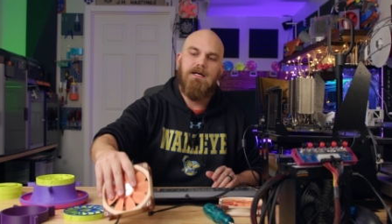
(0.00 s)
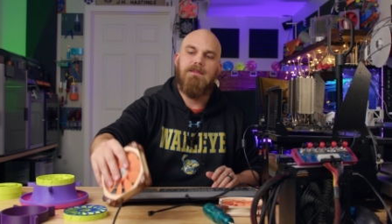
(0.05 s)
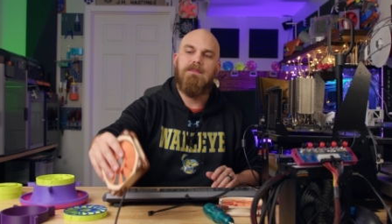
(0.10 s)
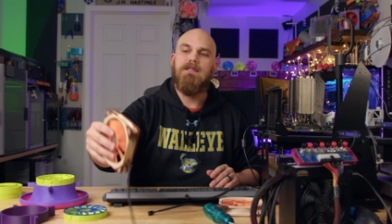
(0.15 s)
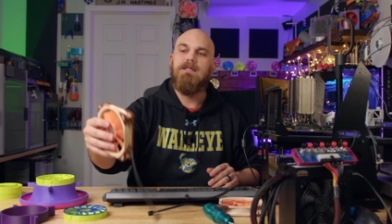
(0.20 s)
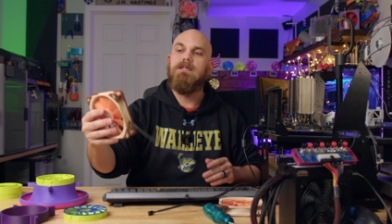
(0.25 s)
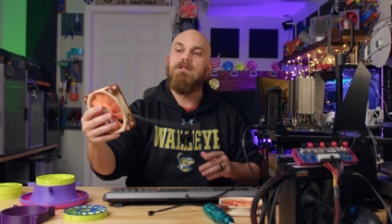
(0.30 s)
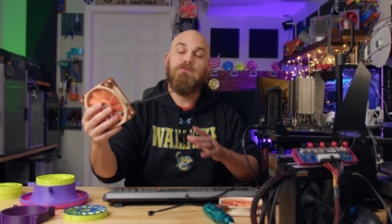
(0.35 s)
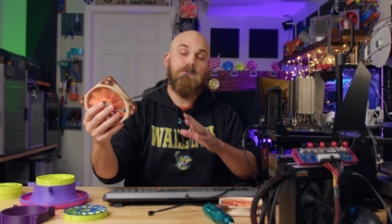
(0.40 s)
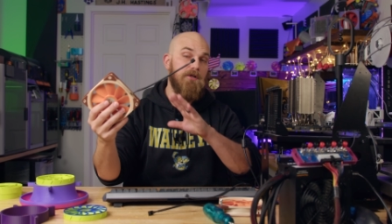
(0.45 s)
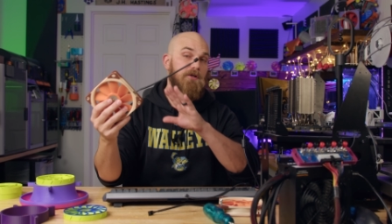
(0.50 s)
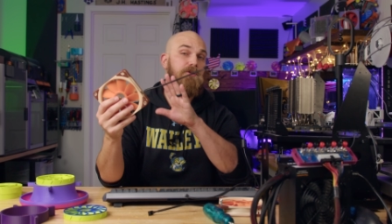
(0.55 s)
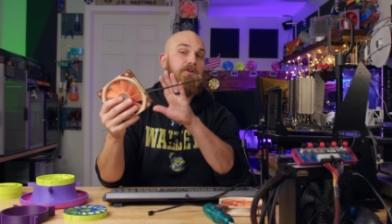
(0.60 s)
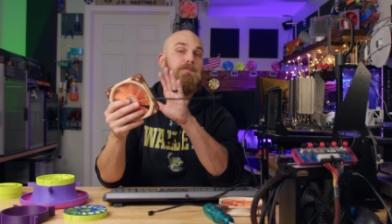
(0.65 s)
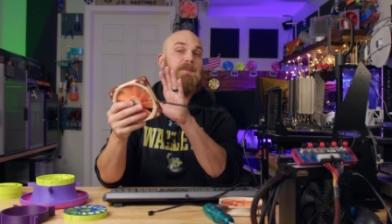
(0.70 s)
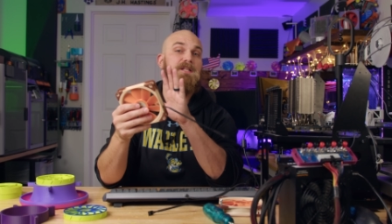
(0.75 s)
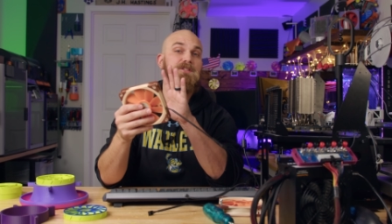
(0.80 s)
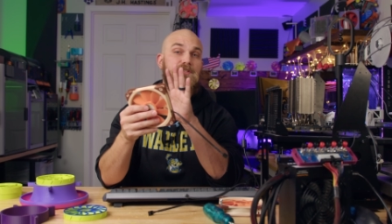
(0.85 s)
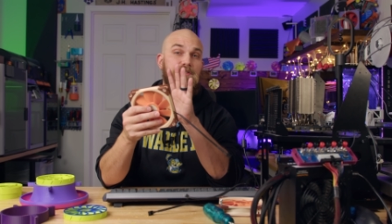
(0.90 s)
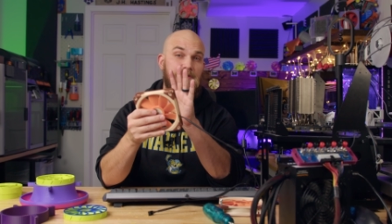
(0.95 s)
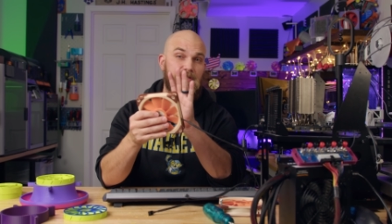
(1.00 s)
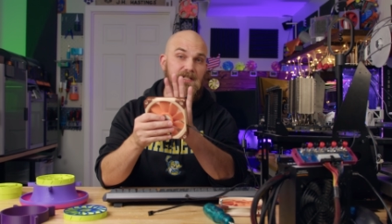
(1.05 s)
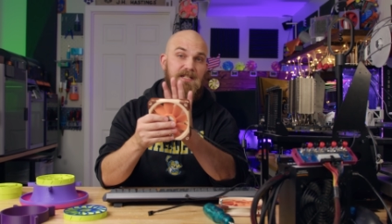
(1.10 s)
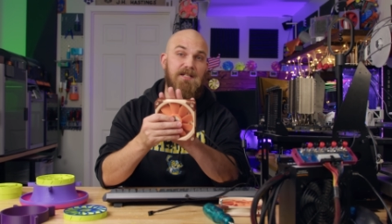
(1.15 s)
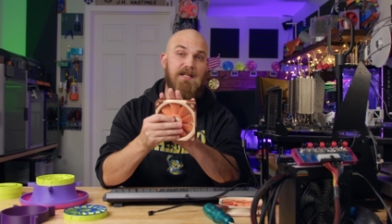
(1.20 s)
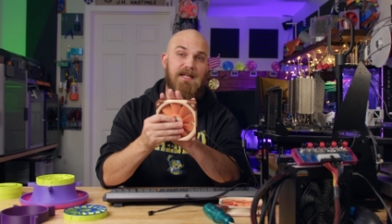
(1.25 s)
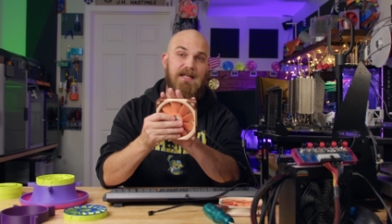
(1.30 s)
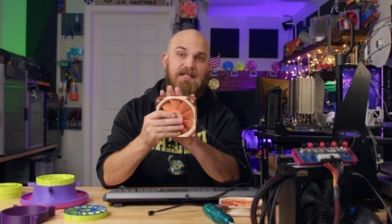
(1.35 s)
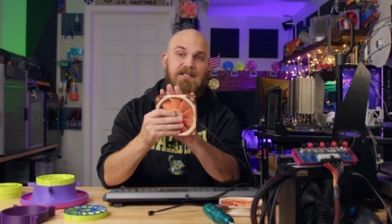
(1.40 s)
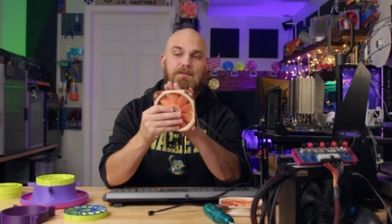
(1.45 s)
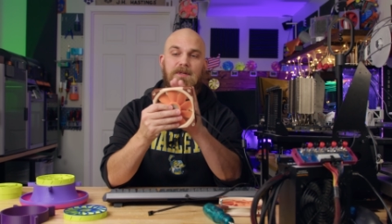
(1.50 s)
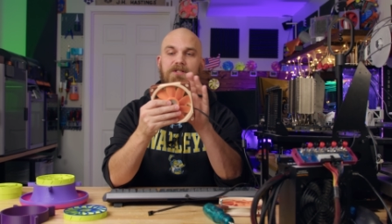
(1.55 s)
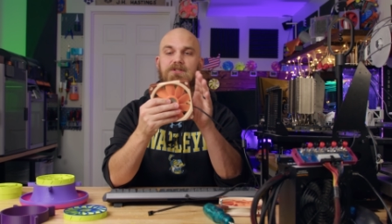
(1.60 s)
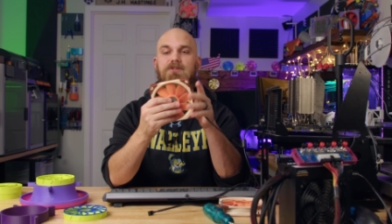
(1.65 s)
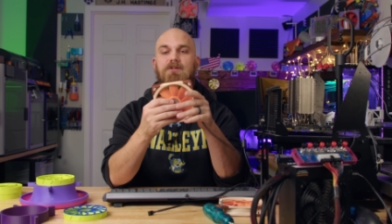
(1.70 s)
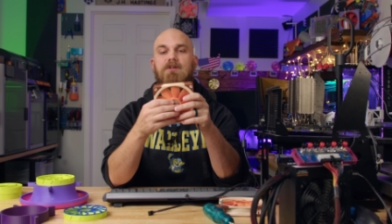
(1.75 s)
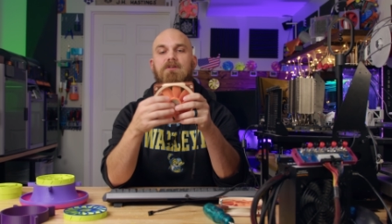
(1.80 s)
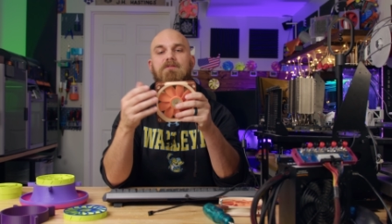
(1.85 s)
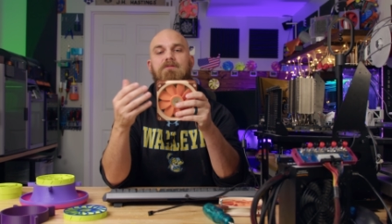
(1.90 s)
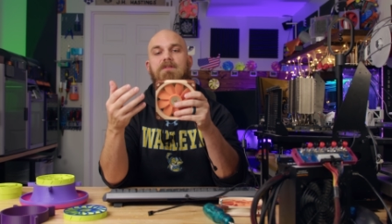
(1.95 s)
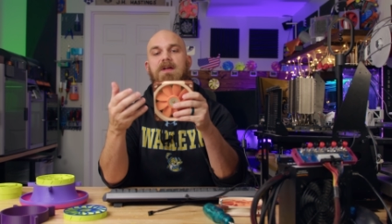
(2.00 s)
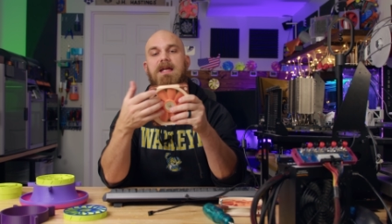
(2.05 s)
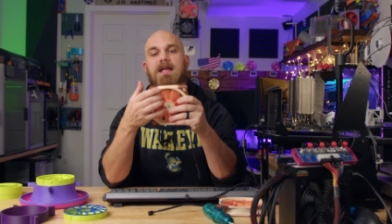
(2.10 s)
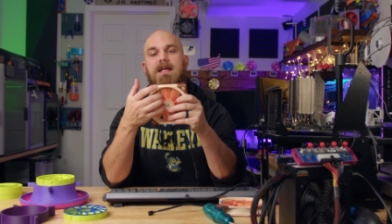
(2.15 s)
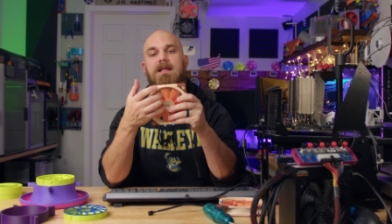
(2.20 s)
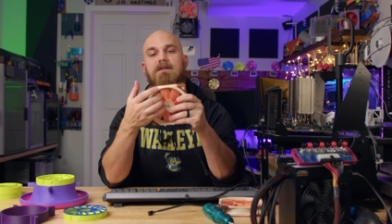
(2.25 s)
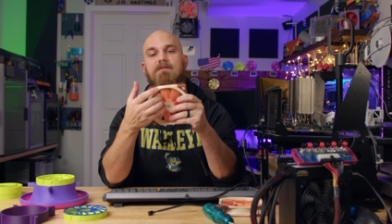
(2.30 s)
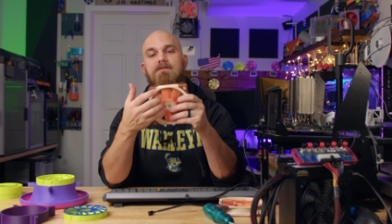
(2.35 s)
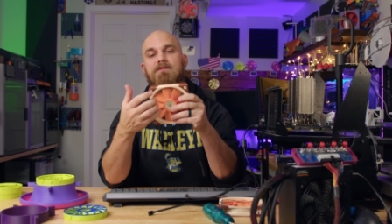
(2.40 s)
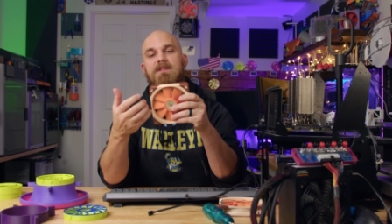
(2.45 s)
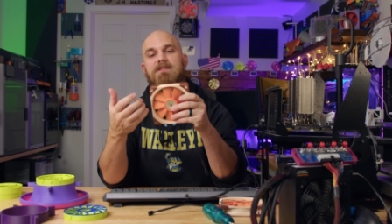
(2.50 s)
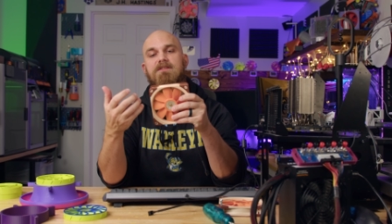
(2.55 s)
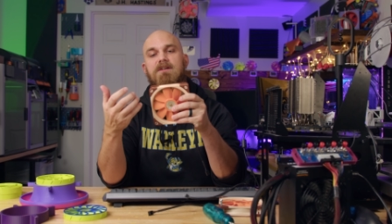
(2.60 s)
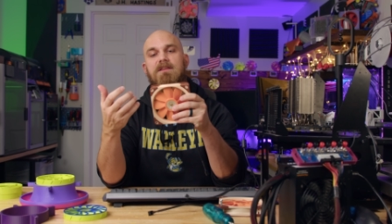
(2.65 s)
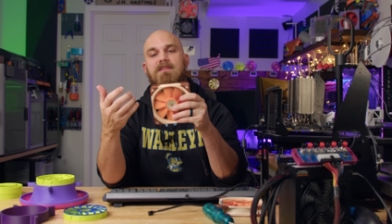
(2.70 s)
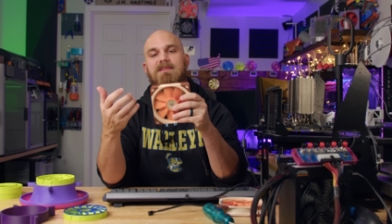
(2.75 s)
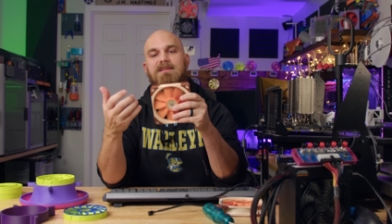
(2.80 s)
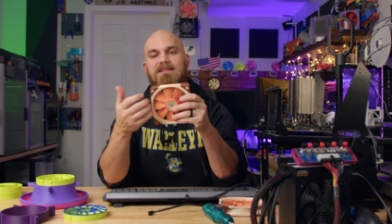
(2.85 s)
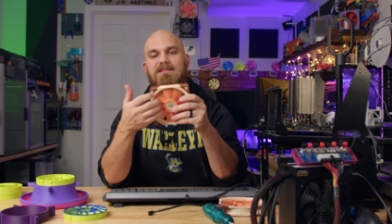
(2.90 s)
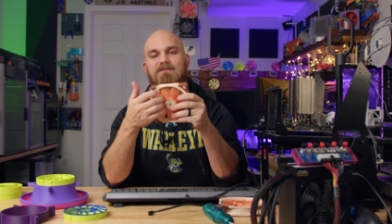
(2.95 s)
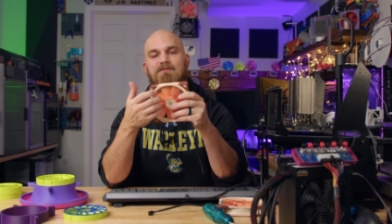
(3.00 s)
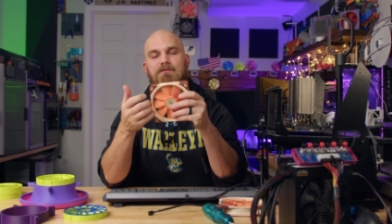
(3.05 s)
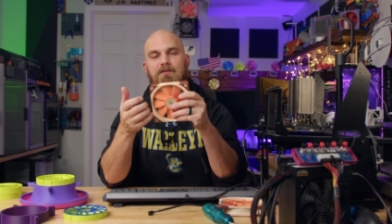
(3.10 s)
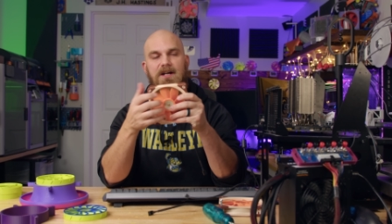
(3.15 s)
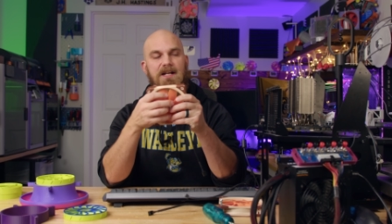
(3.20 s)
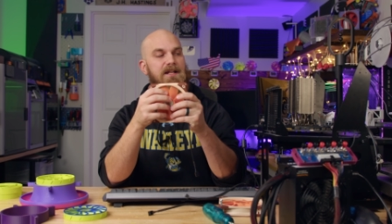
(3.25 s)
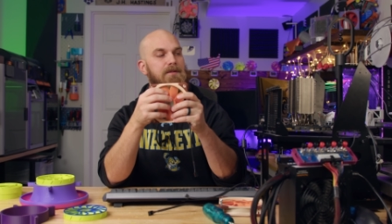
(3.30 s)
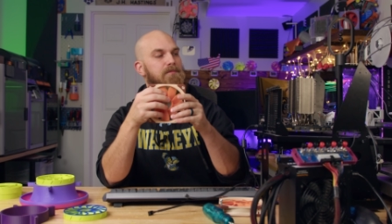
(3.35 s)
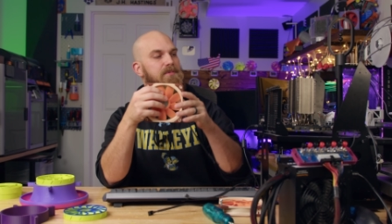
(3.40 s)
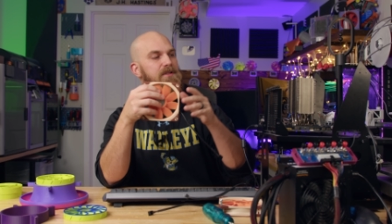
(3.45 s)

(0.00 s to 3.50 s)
the critical dimensions you need to hit to make sure your fan fits on this frame.